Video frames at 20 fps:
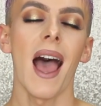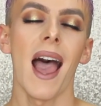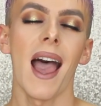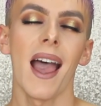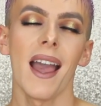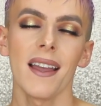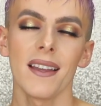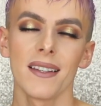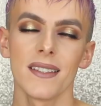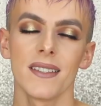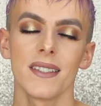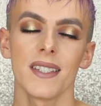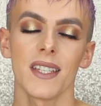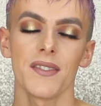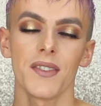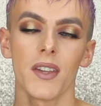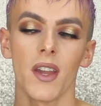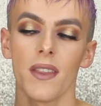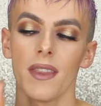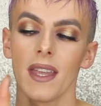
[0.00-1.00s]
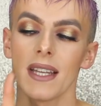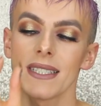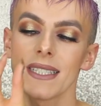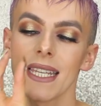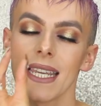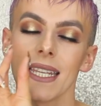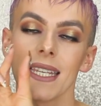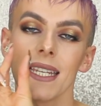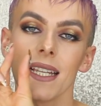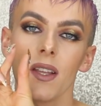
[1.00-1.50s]
And if you hit that
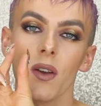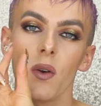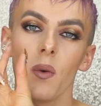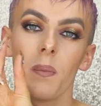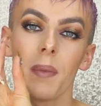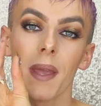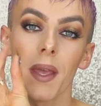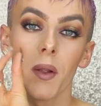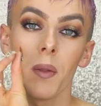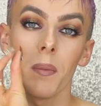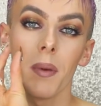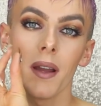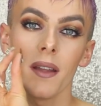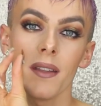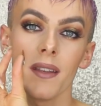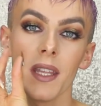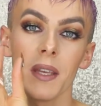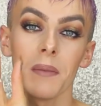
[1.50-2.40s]
tiny little bell button,